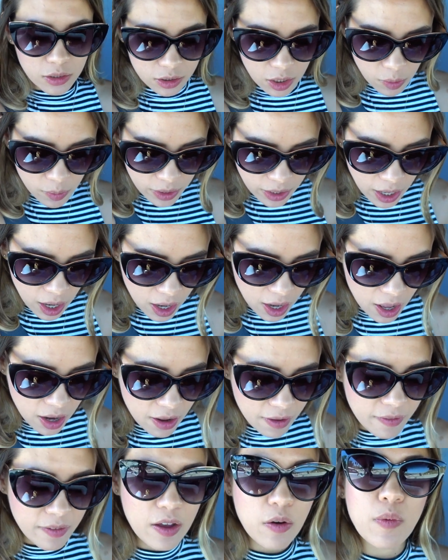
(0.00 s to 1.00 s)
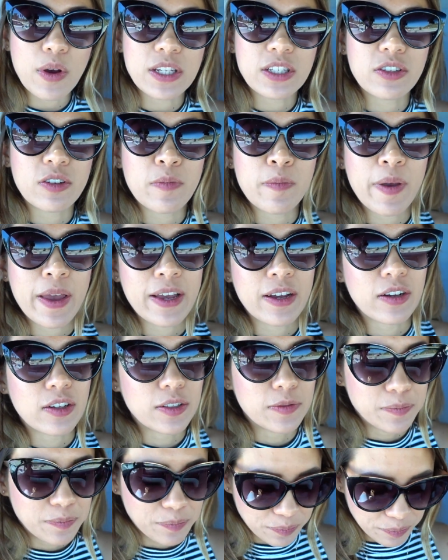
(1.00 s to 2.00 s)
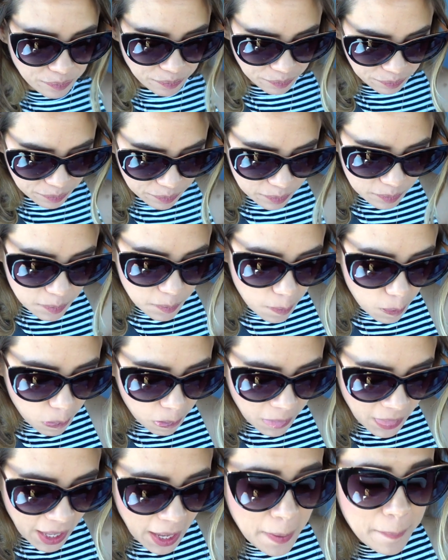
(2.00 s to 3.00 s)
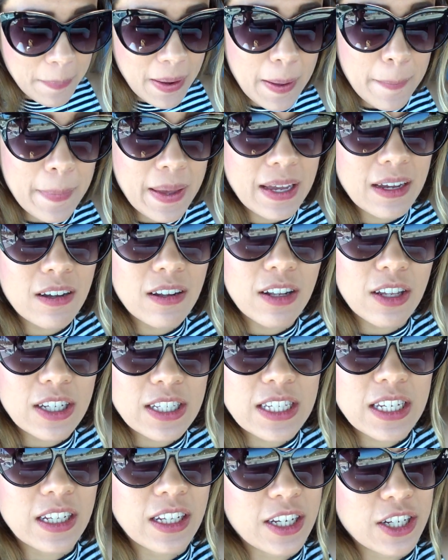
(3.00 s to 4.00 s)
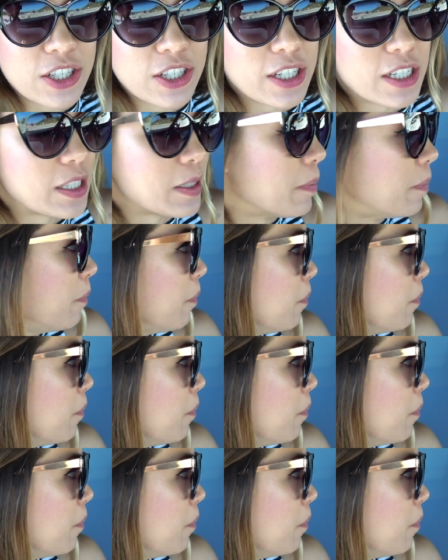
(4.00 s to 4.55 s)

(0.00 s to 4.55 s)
So we got out of Western Bagel, and my bagel looks delicious,